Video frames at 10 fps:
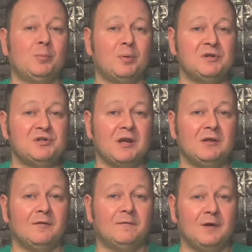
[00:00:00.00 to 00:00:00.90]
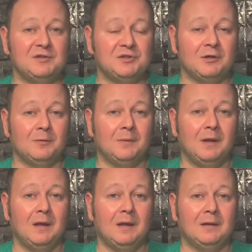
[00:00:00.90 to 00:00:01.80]
appreciate your friendship.
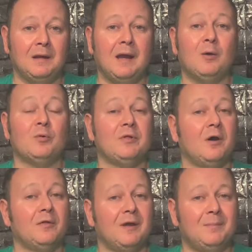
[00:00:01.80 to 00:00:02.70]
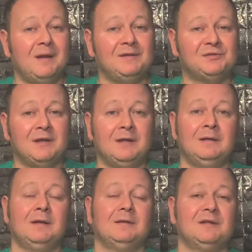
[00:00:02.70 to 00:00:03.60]
Now, with all that being
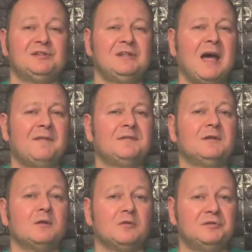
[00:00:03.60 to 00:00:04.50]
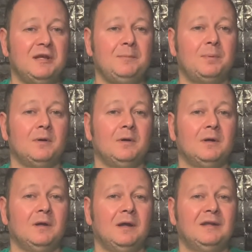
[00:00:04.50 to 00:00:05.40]
said, let's dive a little deeper
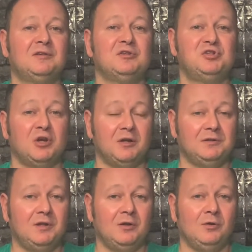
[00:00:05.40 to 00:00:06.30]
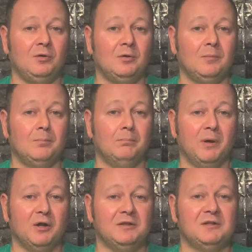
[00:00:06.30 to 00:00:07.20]
into Chud 2,
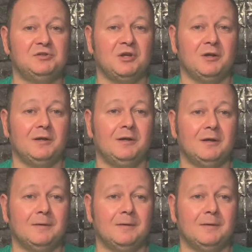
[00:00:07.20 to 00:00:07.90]
Bud the Chud.